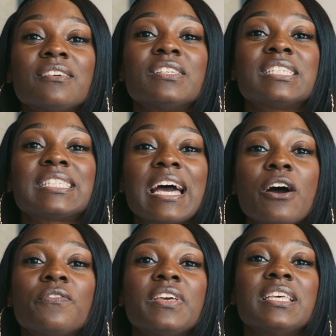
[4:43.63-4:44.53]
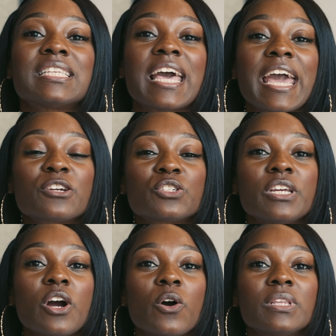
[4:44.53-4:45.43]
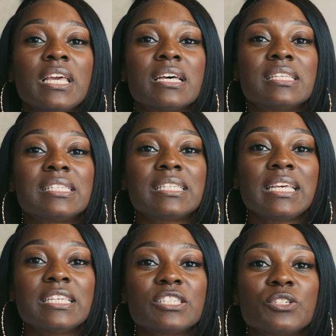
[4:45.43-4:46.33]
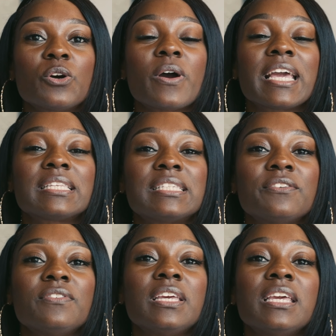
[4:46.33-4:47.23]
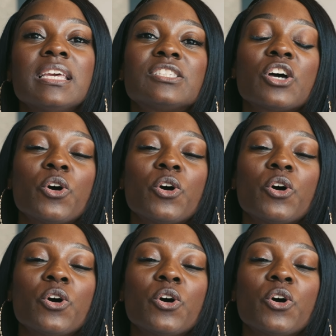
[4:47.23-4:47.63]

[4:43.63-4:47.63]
of the South is actually only a seasonal activity. It's